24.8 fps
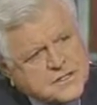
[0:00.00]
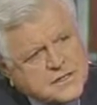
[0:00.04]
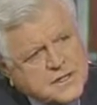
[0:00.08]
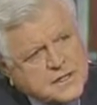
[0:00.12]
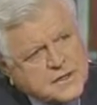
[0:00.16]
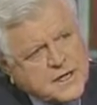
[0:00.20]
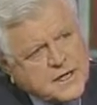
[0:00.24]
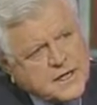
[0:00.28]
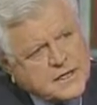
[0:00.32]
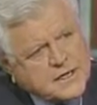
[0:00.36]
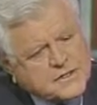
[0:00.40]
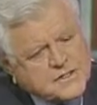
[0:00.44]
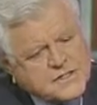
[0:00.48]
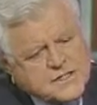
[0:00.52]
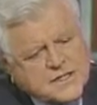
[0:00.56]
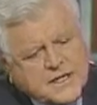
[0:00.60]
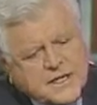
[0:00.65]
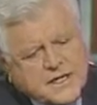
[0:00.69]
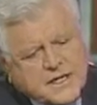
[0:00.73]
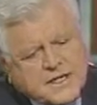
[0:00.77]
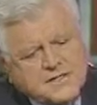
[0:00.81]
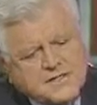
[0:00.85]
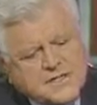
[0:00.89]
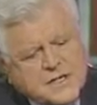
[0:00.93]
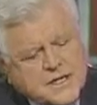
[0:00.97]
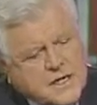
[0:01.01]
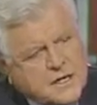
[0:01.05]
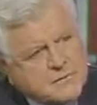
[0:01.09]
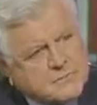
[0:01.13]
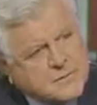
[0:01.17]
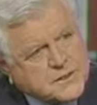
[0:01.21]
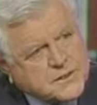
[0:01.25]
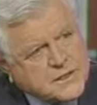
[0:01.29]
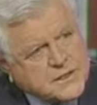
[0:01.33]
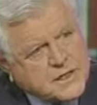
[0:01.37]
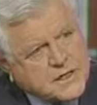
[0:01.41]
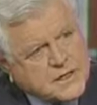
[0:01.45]
of the United States
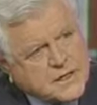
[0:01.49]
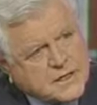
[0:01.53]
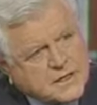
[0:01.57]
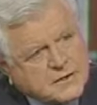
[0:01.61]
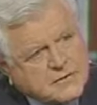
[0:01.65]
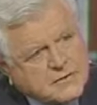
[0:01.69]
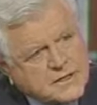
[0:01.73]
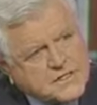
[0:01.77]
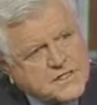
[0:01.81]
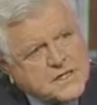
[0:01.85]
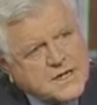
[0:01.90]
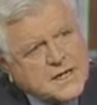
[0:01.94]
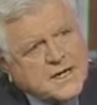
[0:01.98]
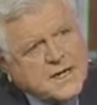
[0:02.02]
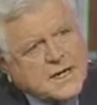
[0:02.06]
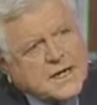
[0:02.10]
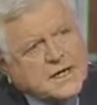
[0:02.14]
come to the Congress